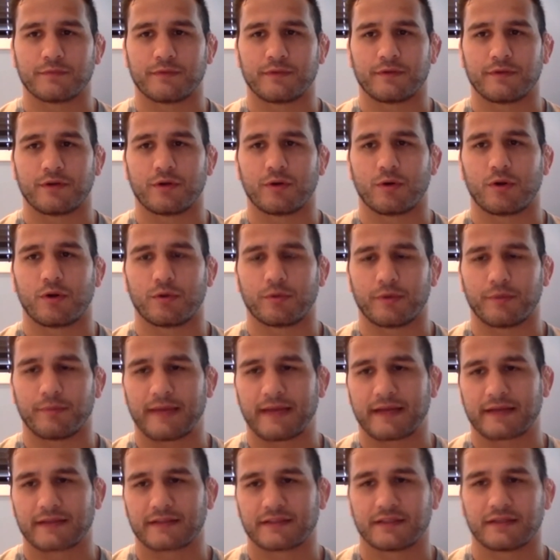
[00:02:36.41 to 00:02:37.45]
You go all the way
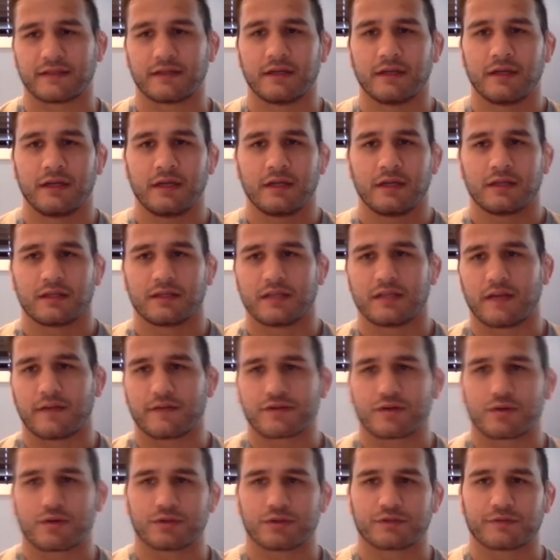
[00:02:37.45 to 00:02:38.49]
back to the Dave
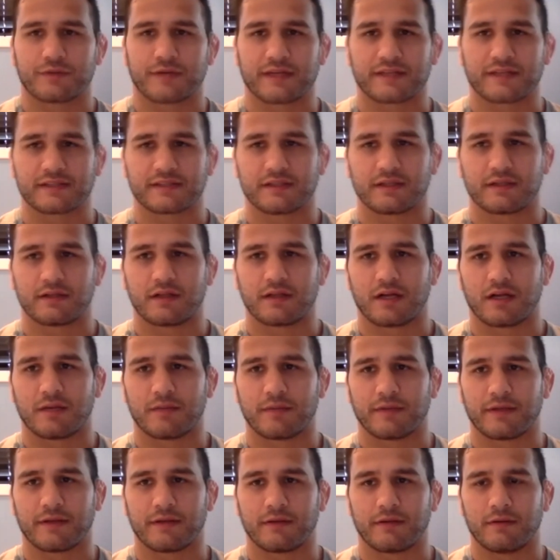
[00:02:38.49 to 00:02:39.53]
Schultz Wrestling Club
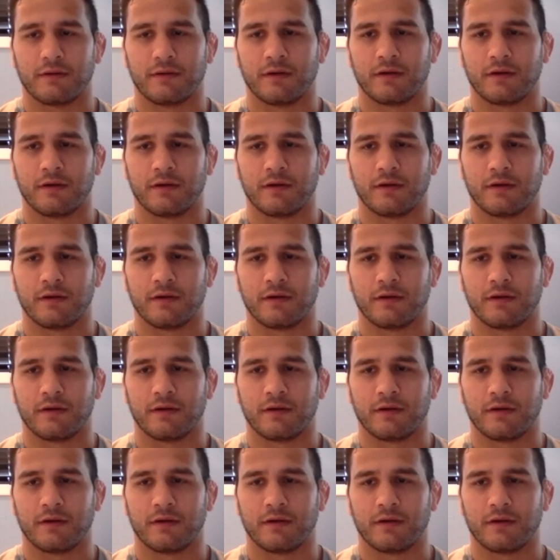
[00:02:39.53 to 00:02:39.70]
and